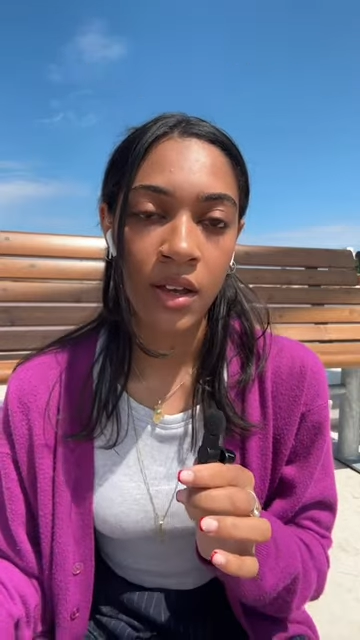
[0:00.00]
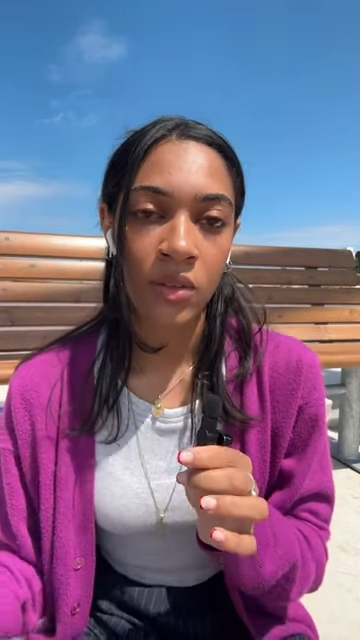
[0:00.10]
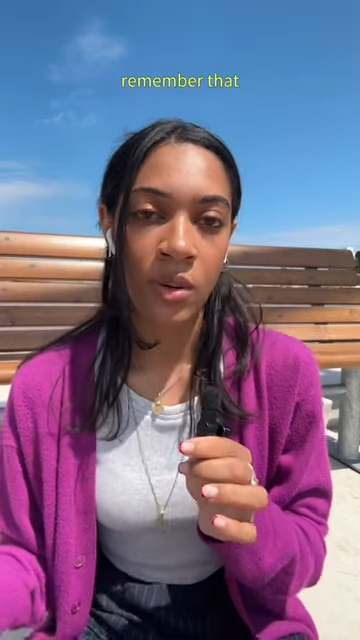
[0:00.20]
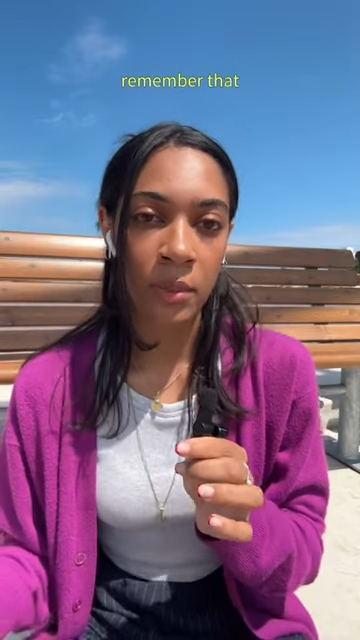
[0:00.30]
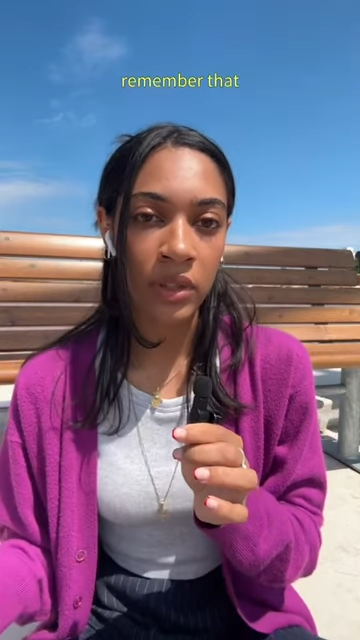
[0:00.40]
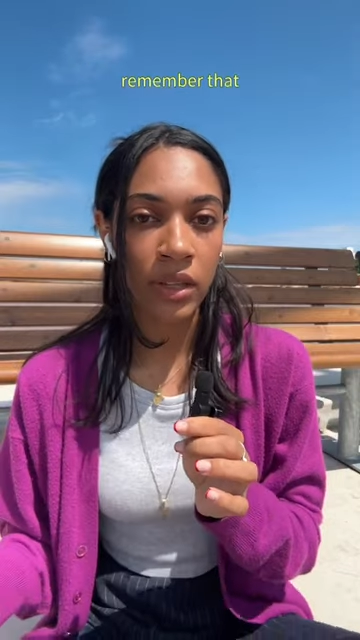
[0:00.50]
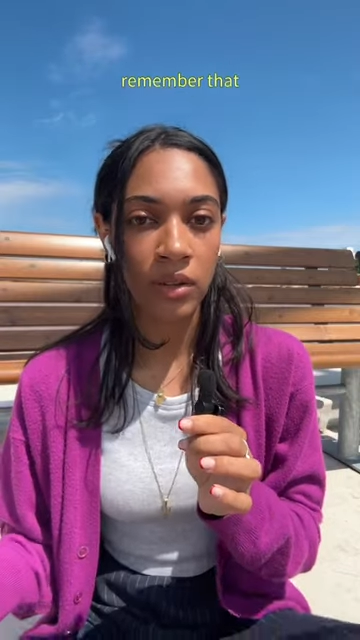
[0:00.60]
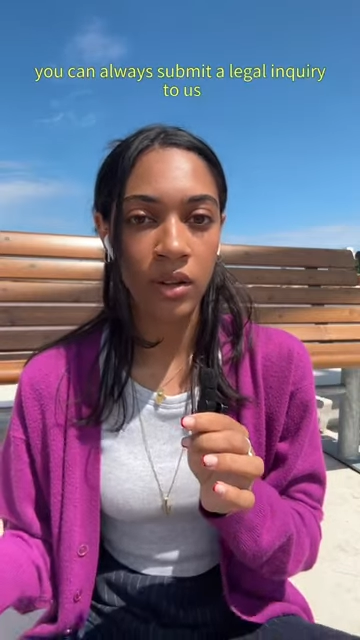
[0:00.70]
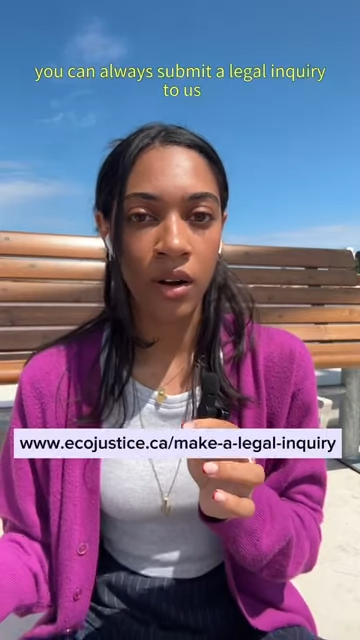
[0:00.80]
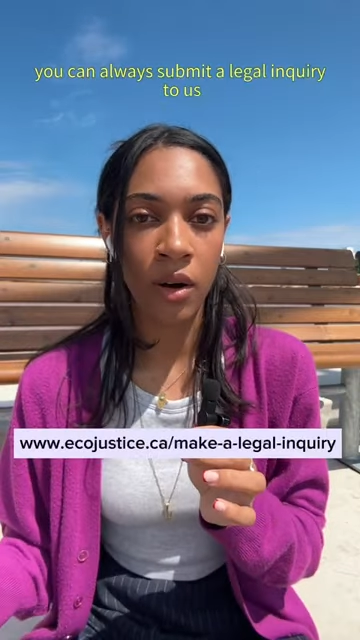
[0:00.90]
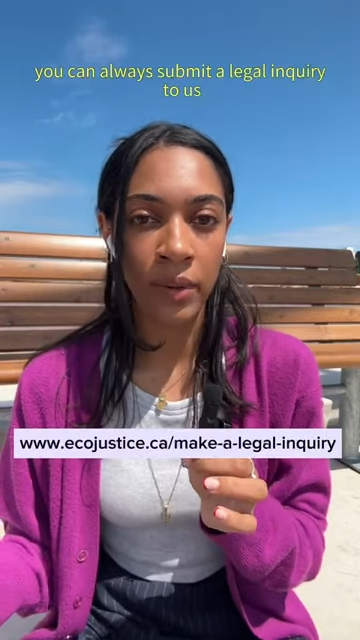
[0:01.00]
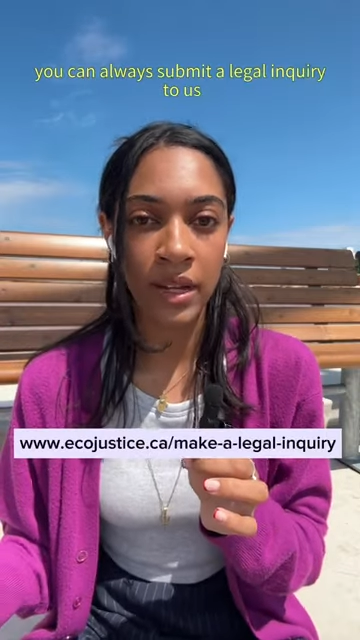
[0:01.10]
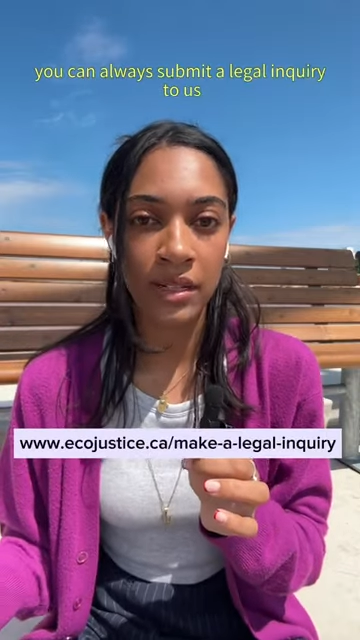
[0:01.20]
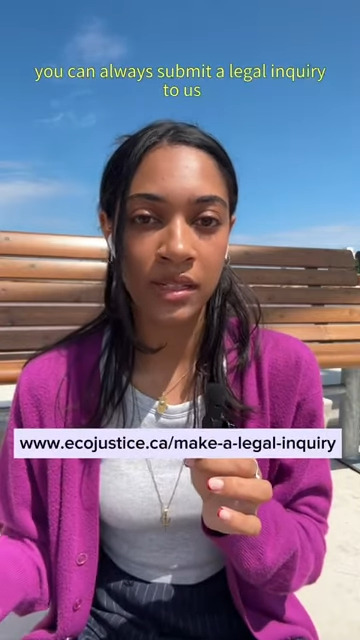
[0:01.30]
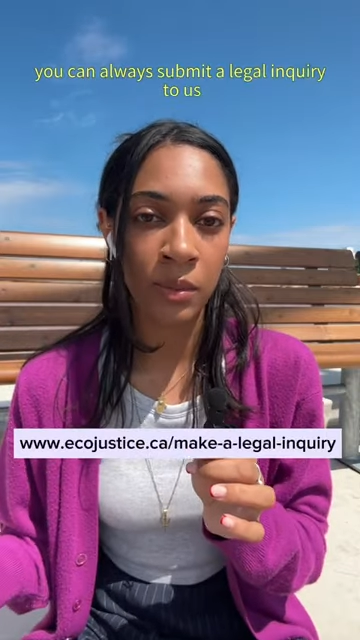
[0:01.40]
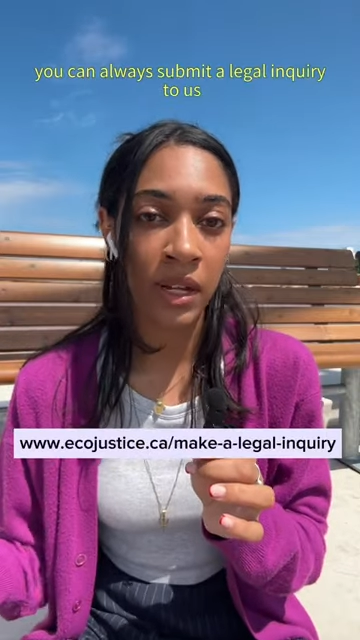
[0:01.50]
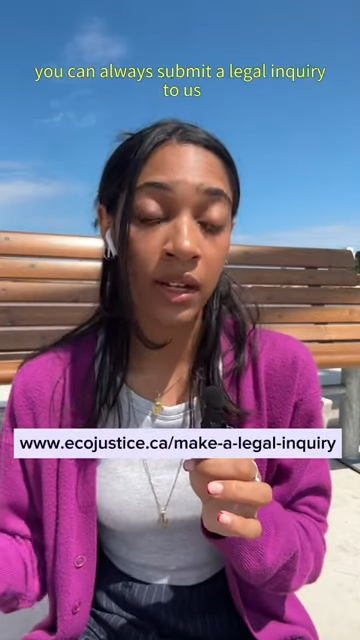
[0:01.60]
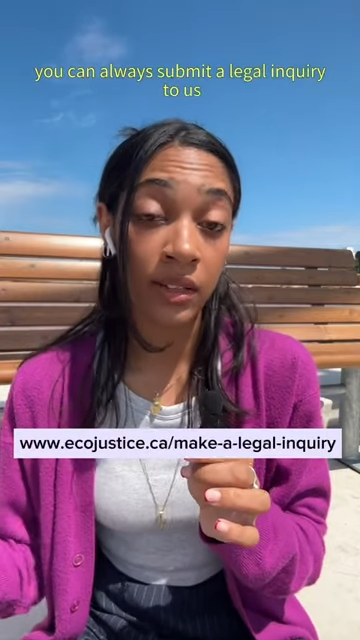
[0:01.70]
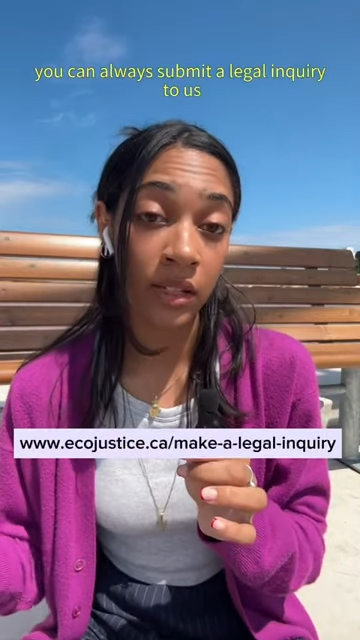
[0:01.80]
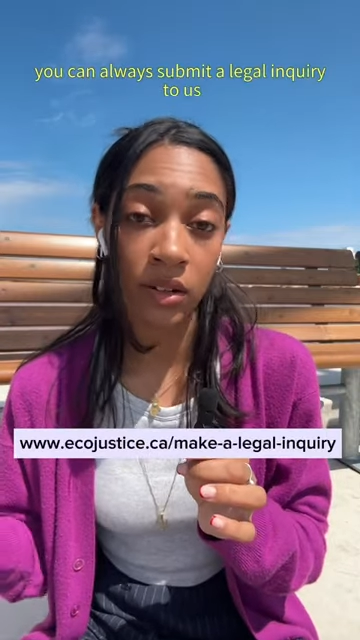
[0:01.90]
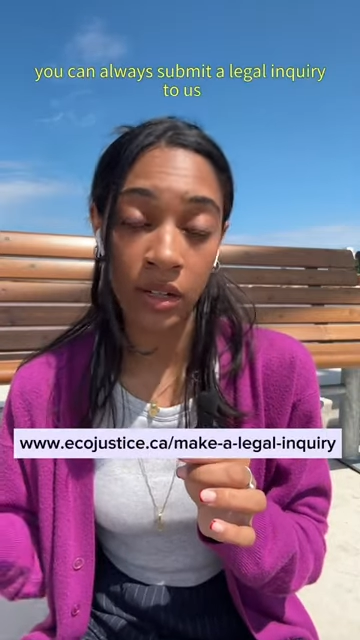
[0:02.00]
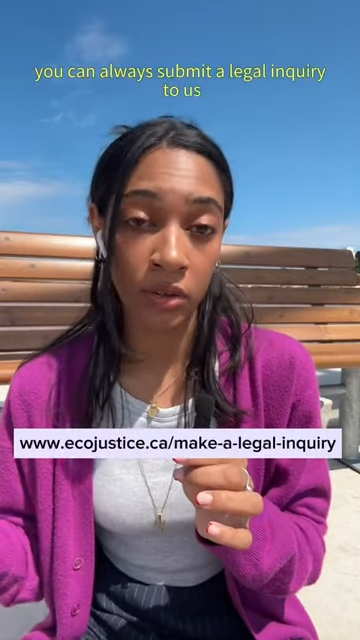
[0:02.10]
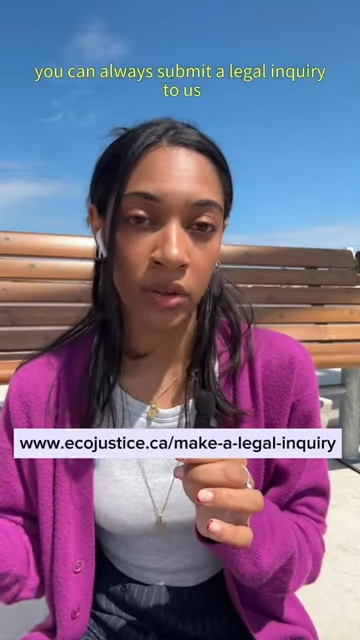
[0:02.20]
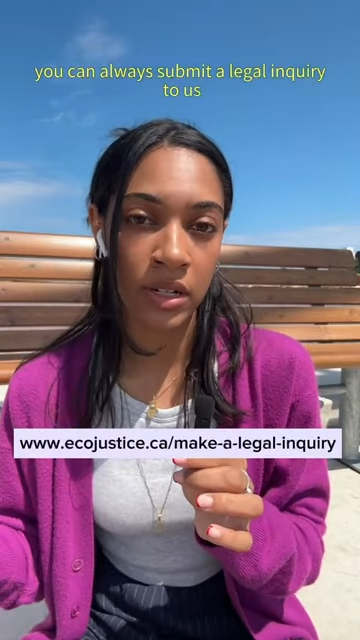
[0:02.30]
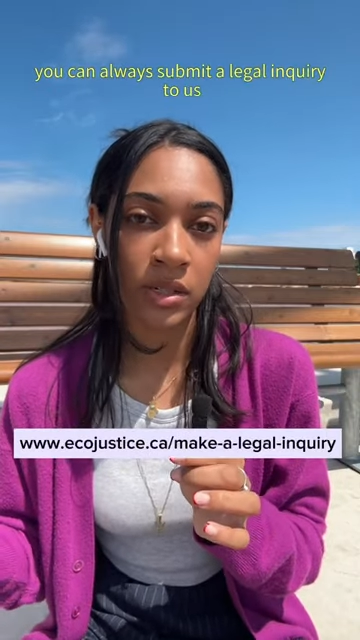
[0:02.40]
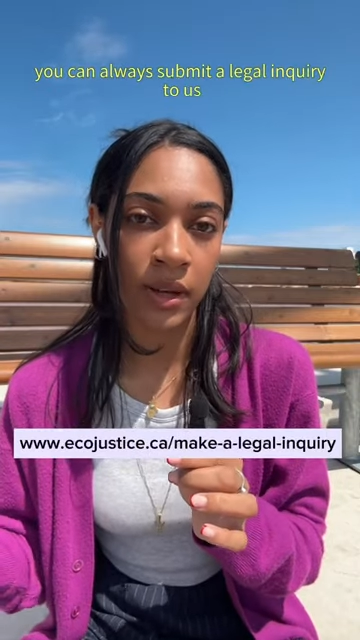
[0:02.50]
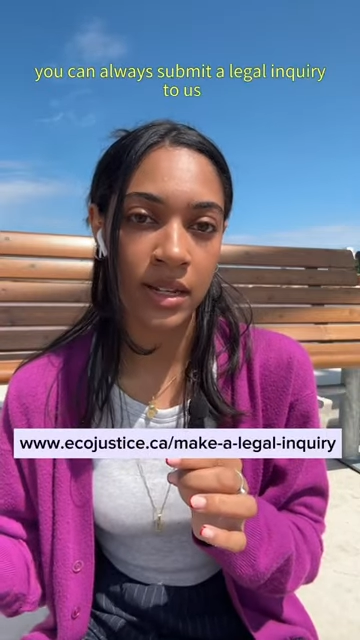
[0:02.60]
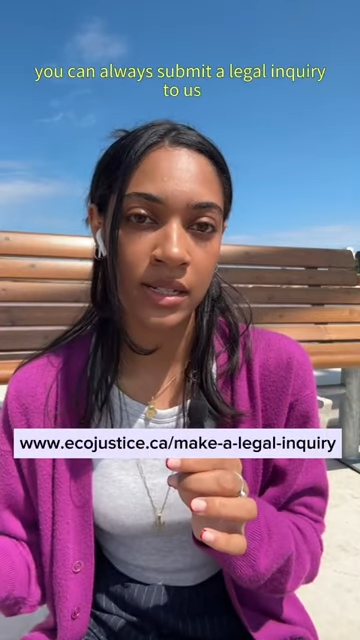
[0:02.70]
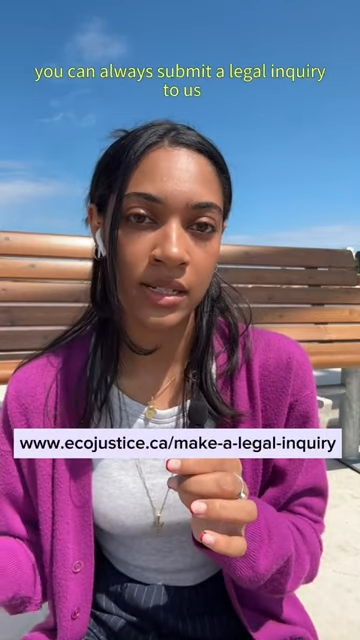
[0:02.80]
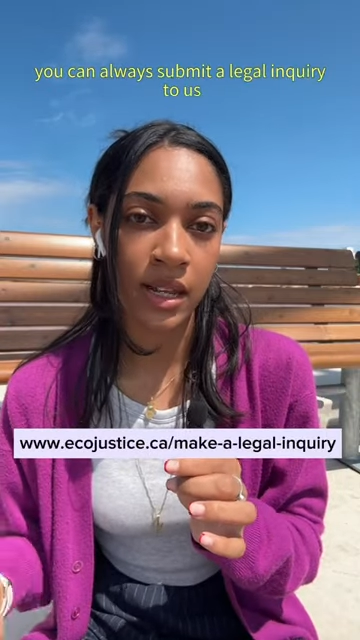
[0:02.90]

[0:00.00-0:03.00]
remember that you can always submit a legal inquiry to us,